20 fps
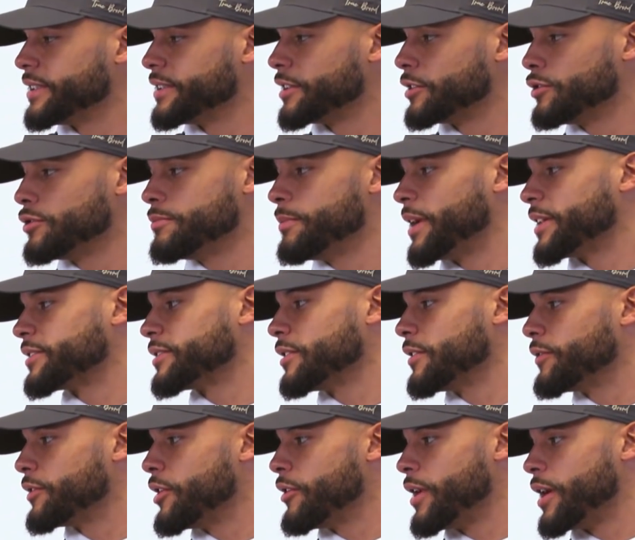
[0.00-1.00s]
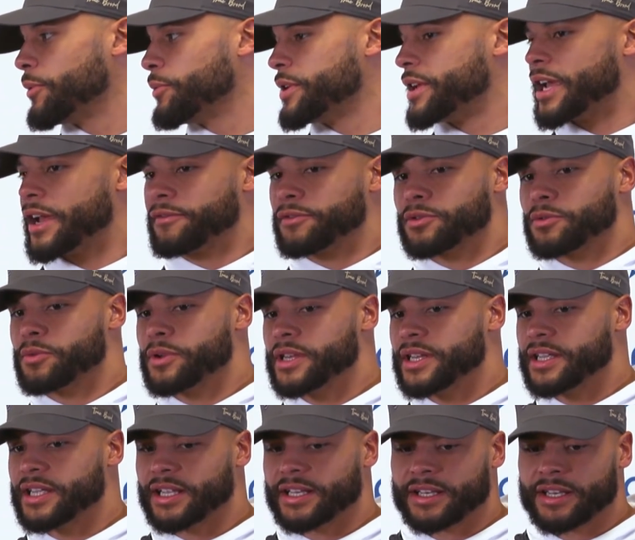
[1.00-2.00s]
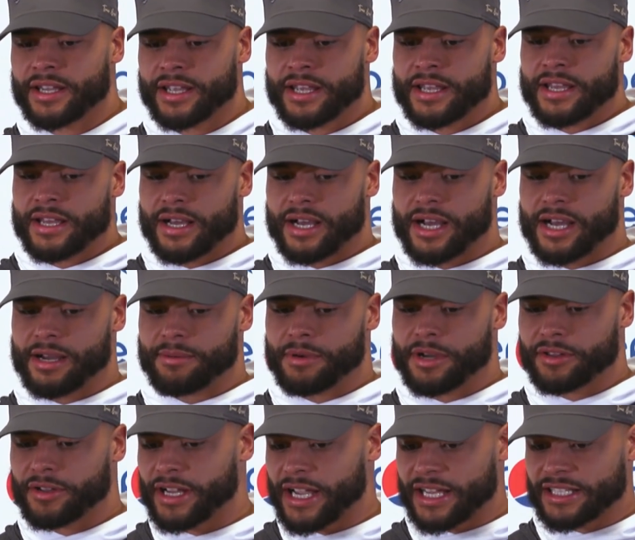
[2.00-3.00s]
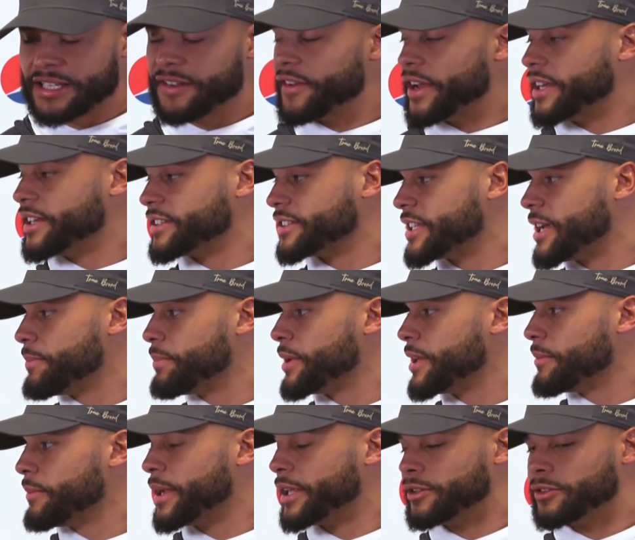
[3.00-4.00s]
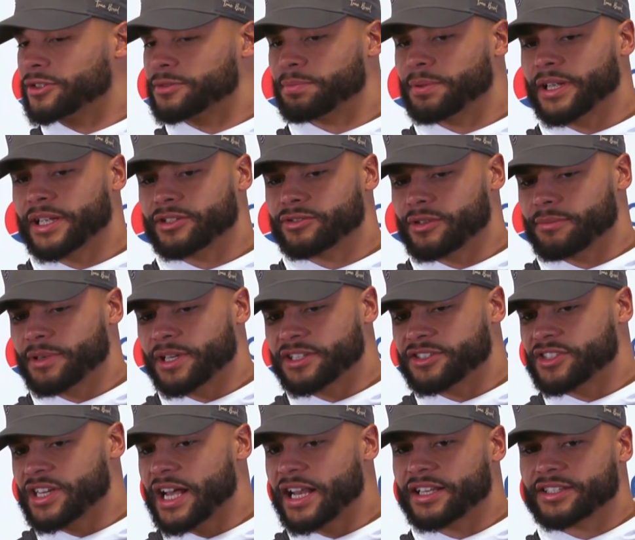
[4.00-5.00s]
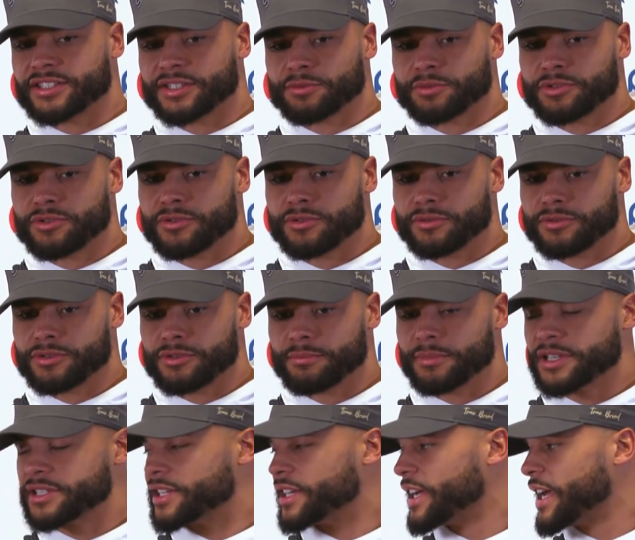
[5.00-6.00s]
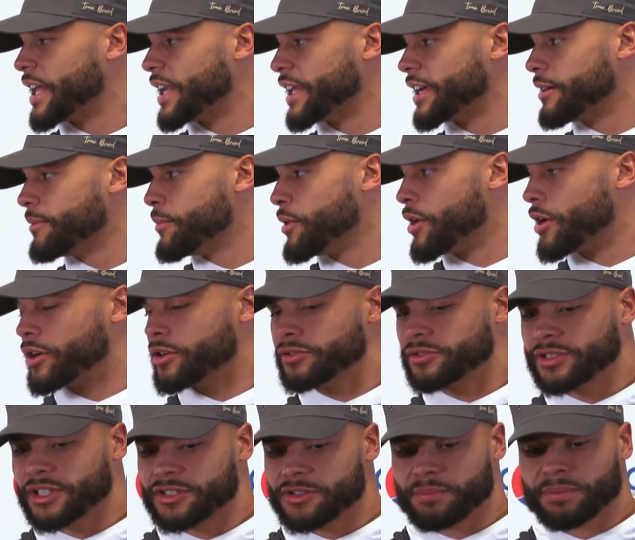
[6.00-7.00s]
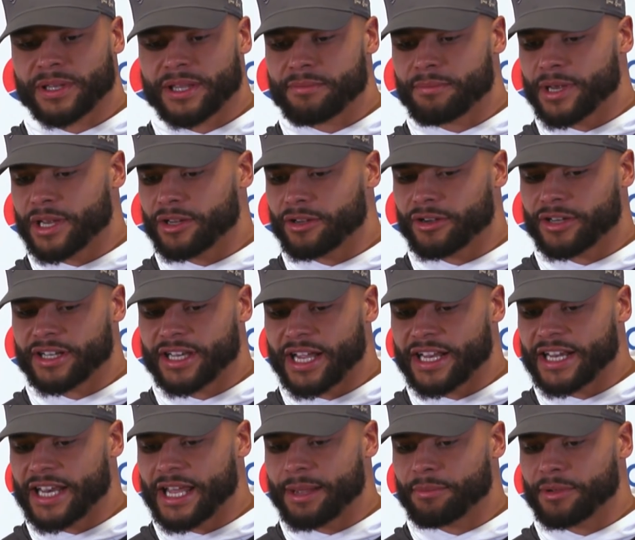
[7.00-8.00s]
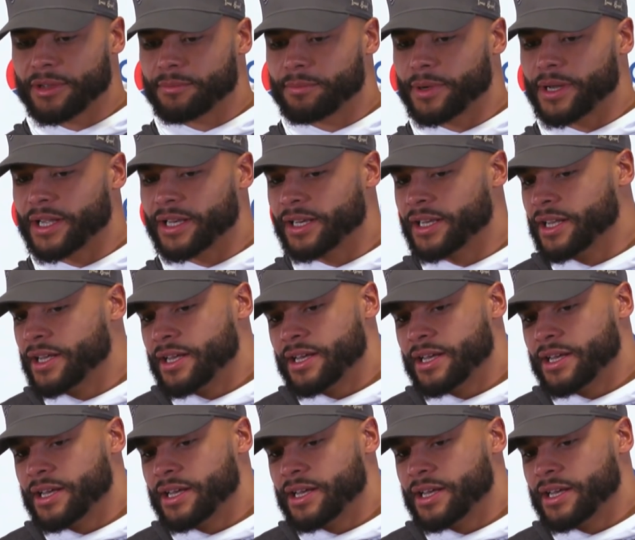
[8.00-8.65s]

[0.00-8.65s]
including myself, go out week after week, and other guys have had to step in and make those plays. So, I mean, it's challenging when you're missing a guy like Amari, who's such a playmaker and dynamic, but